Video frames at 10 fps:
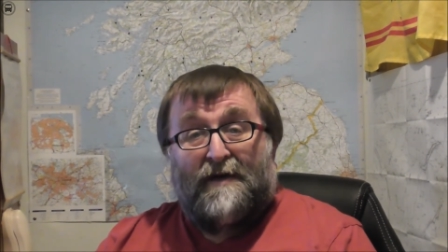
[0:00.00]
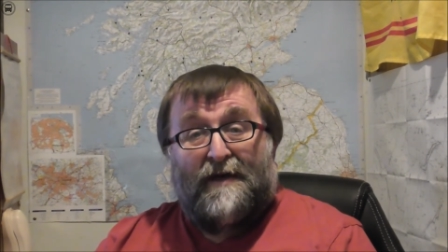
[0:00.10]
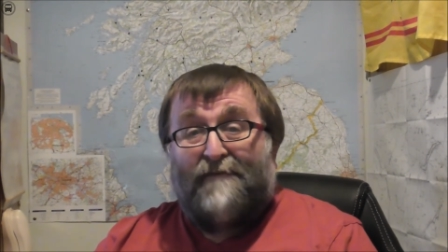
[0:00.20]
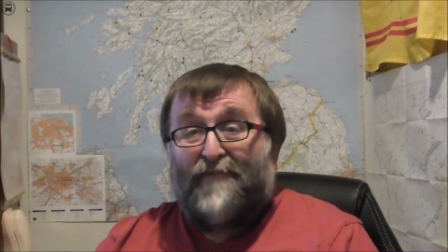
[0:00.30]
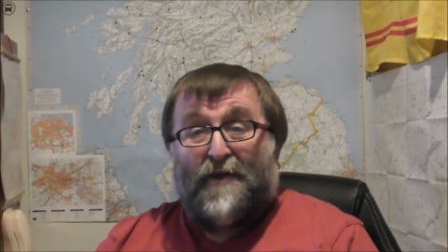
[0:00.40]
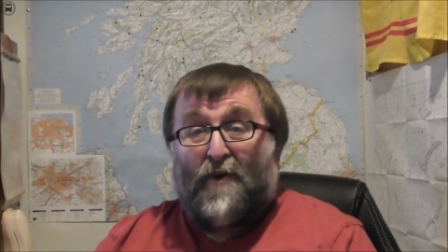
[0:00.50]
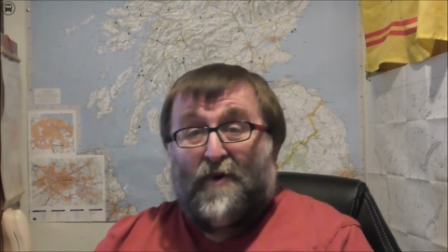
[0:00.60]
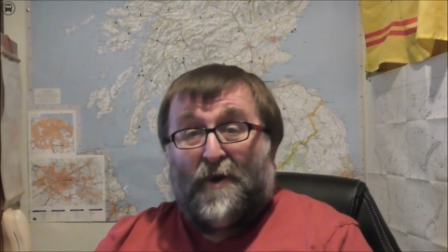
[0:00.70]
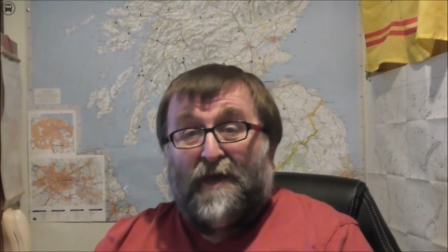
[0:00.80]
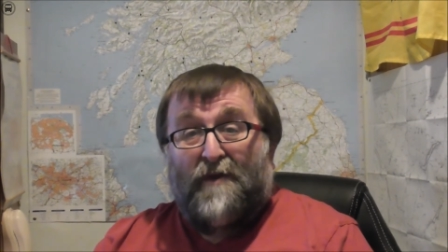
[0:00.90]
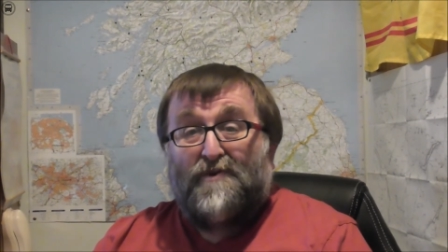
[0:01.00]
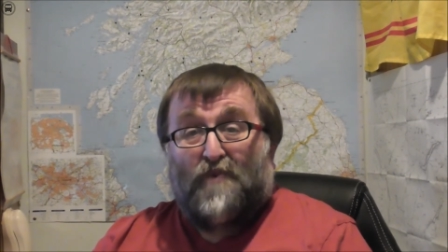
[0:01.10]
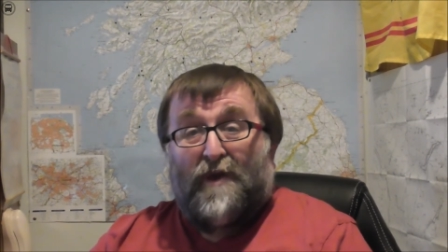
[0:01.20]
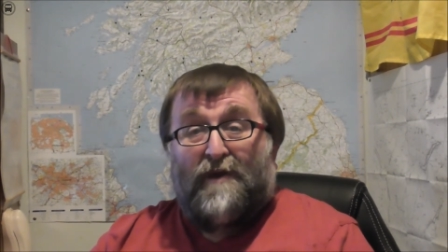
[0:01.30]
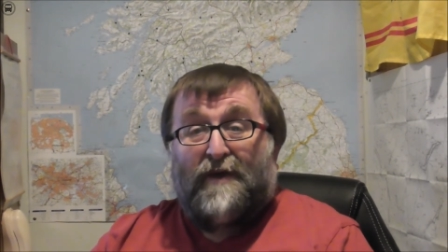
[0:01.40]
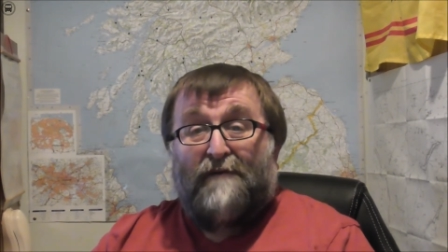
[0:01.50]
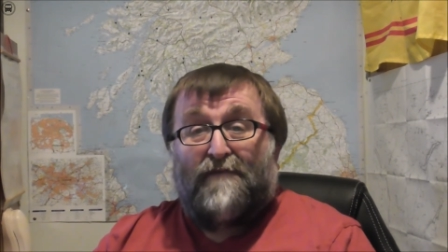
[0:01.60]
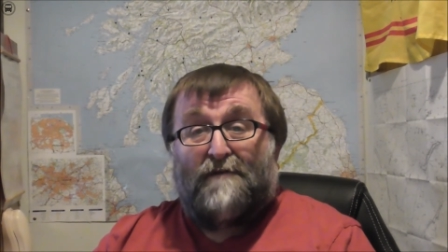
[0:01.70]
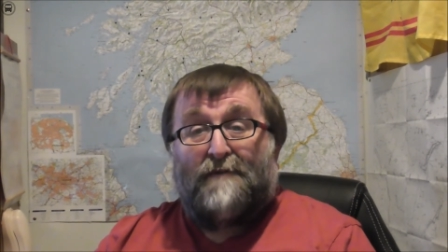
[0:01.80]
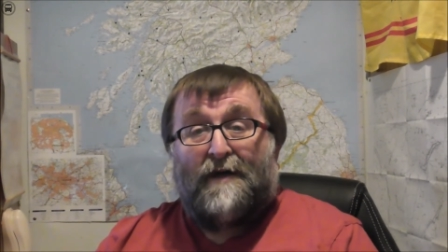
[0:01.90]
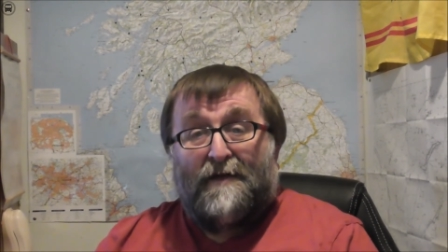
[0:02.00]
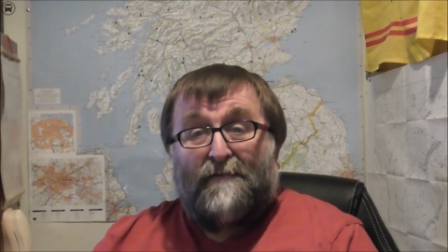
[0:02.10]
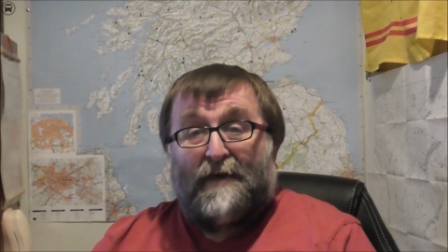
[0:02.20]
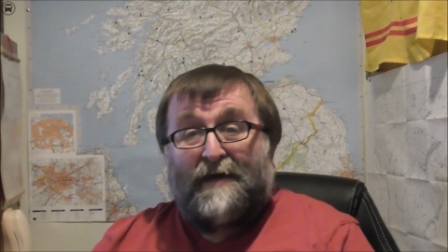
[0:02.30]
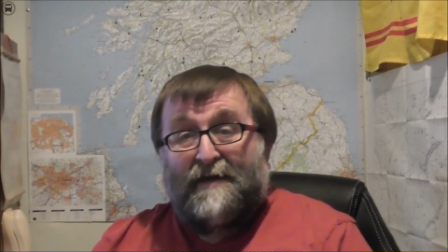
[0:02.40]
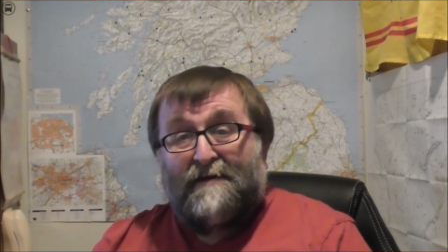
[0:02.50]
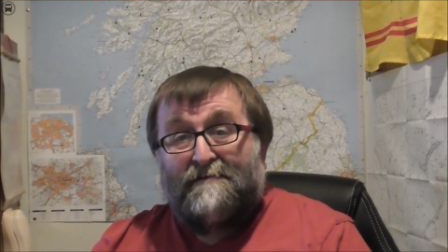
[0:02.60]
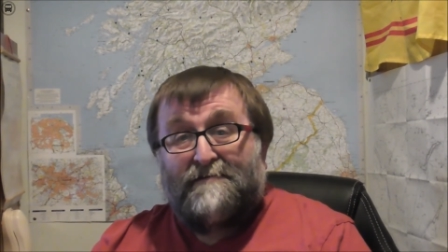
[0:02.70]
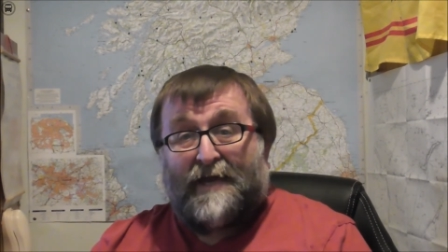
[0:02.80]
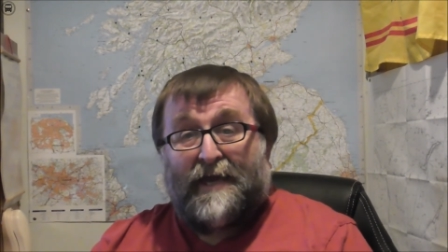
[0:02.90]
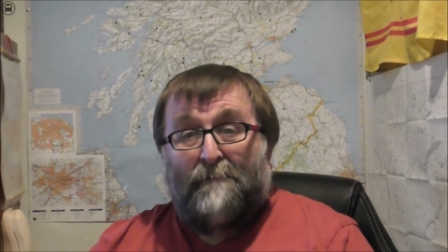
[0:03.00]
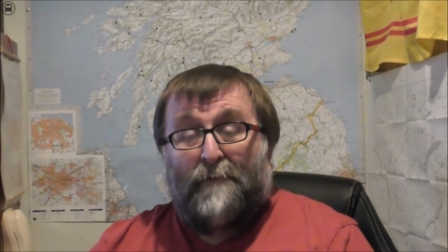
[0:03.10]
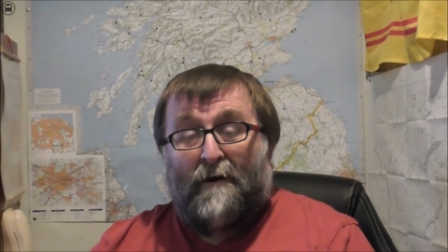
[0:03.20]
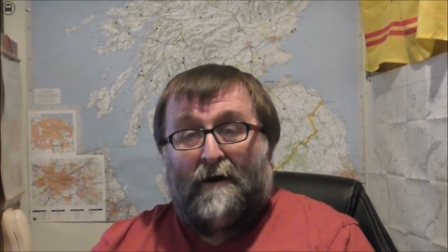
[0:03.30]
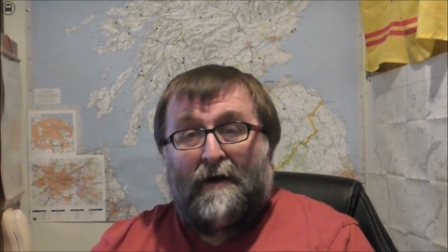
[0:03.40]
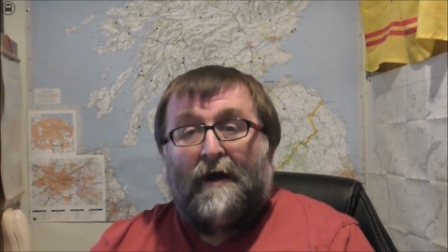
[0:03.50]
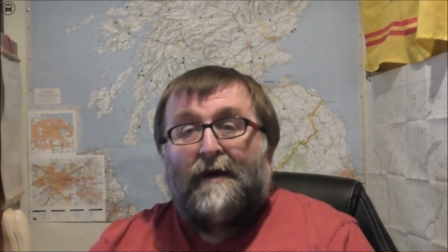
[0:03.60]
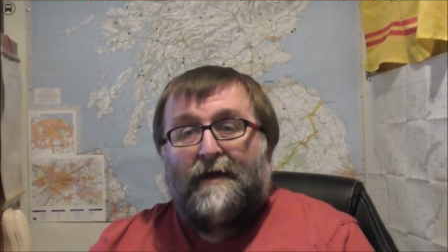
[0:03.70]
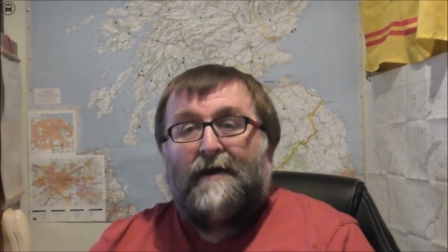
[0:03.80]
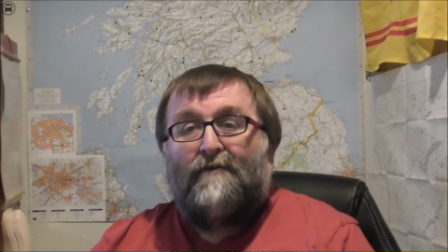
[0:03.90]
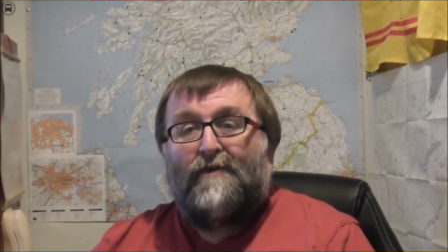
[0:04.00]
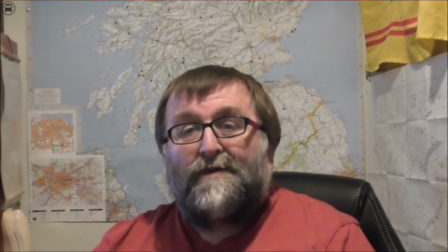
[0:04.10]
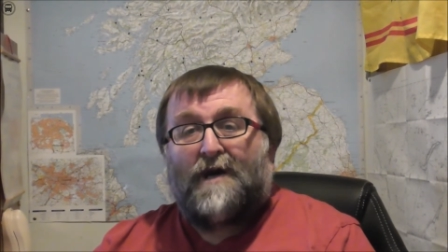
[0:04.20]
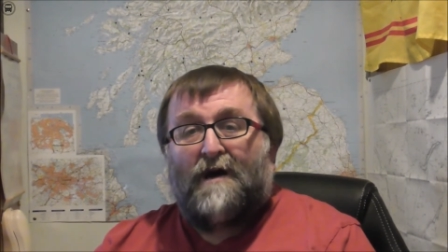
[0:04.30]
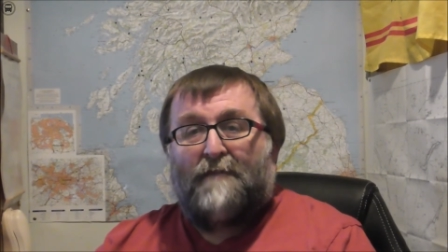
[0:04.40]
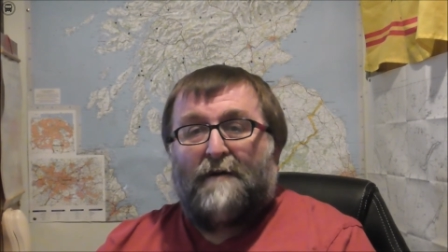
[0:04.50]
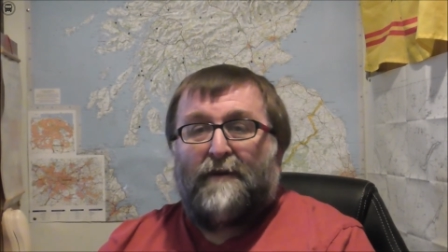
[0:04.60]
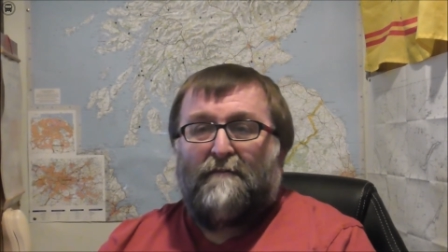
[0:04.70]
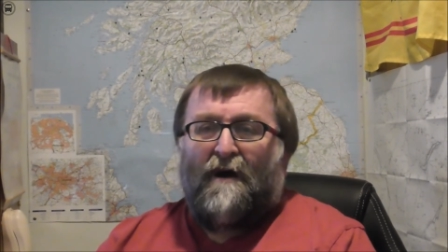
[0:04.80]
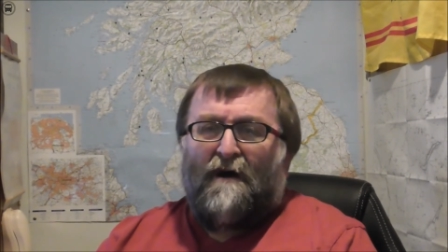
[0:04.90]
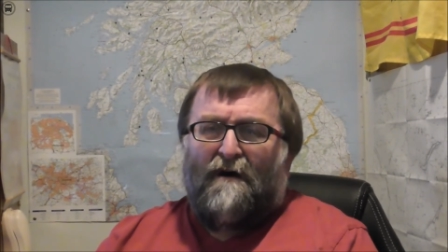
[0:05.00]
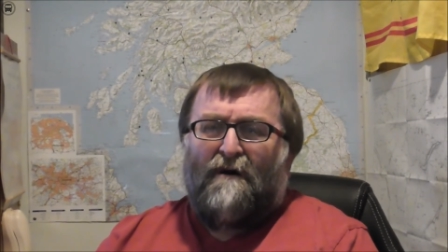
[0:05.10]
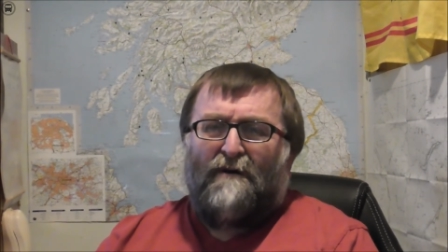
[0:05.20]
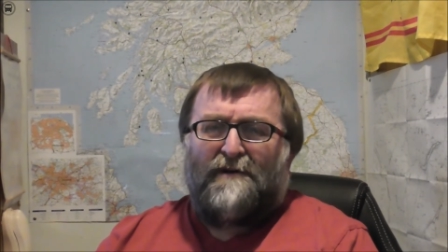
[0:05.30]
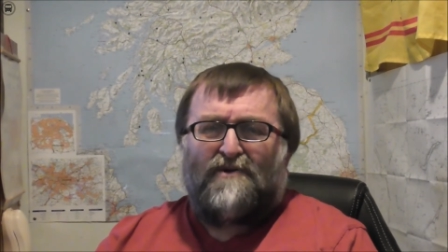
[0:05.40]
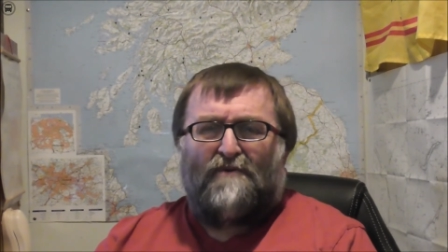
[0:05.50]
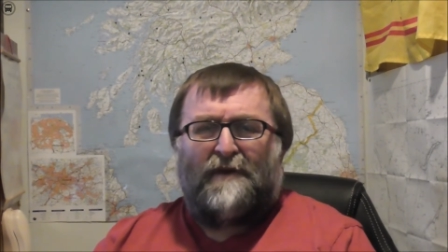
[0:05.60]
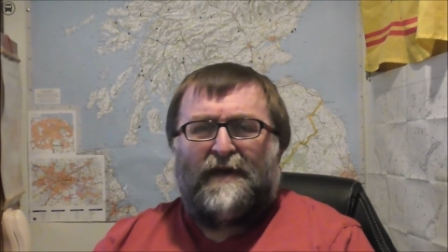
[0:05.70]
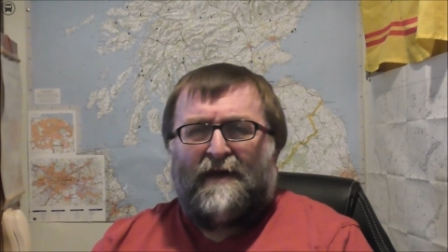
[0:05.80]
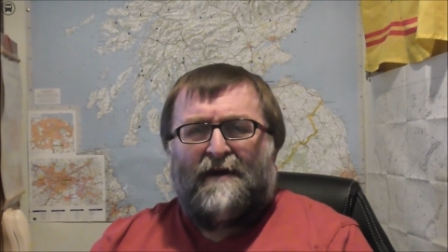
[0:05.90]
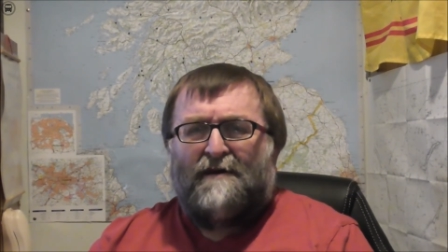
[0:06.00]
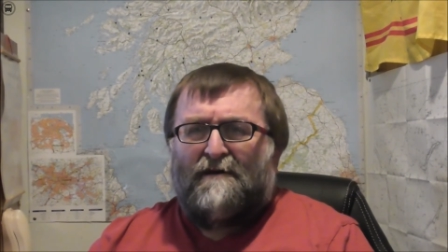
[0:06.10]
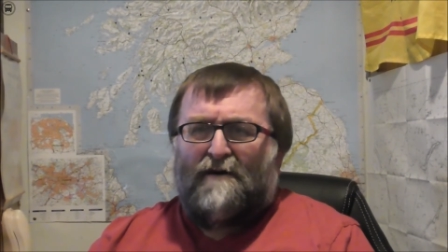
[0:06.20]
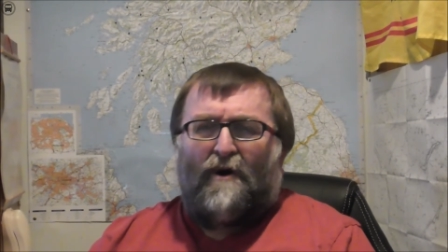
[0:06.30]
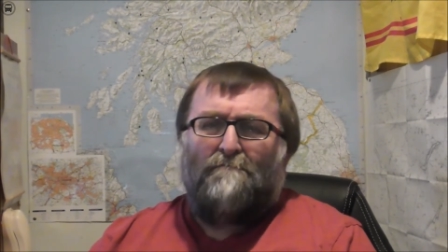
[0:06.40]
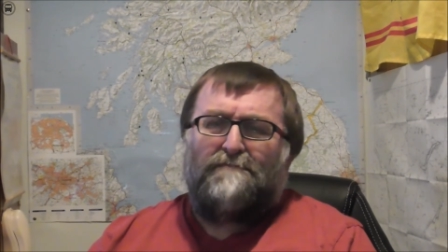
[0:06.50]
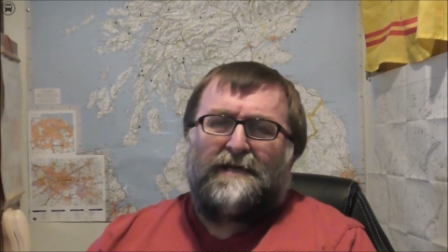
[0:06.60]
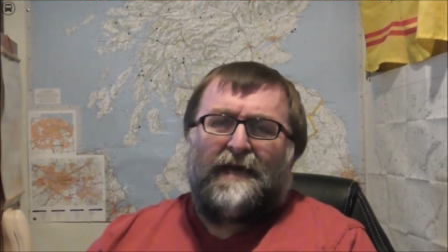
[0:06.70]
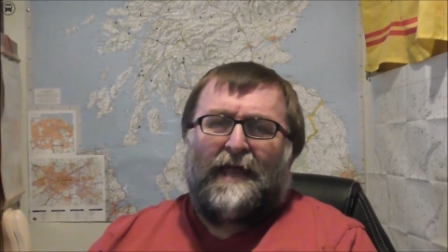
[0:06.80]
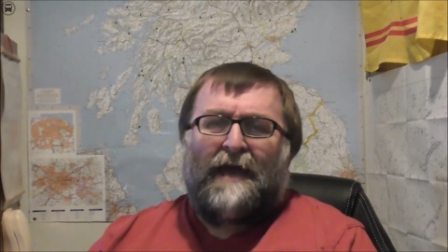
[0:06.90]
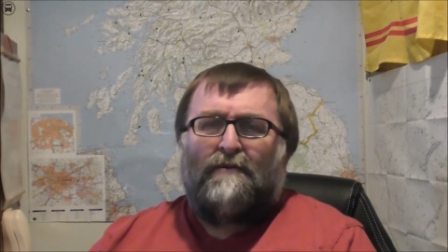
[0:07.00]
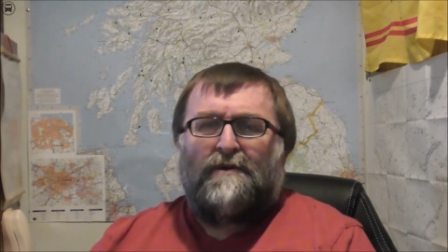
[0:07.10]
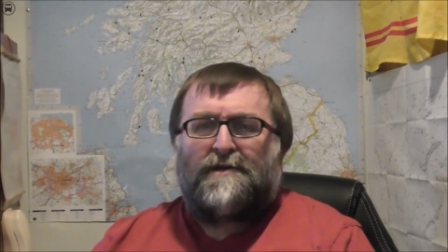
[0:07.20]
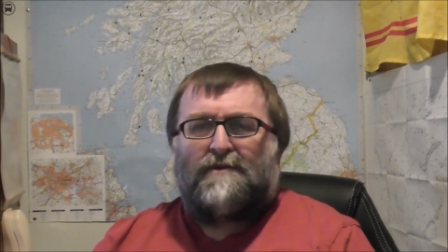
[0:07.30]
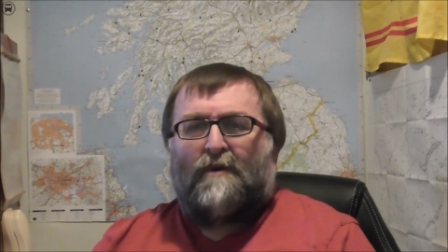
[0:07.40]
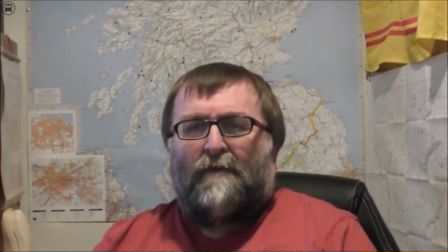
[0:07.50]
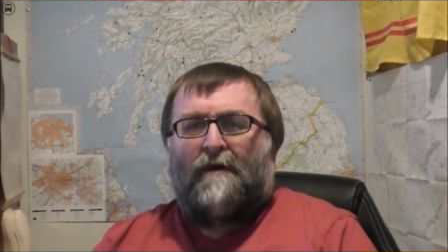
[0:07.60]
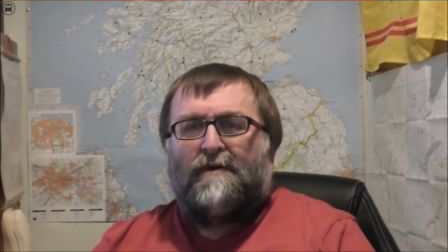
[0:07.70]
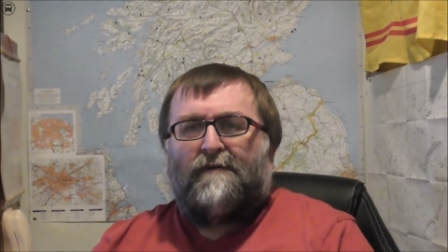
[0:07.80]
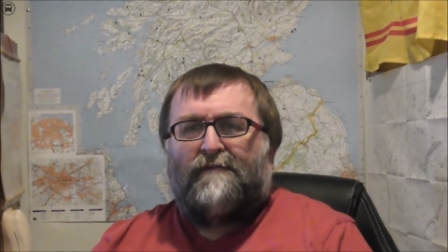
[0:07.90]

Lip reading: if they're not going to use what you give them? They take it apart. You hear all the time about people, oh, it took me umpteen hours to upload a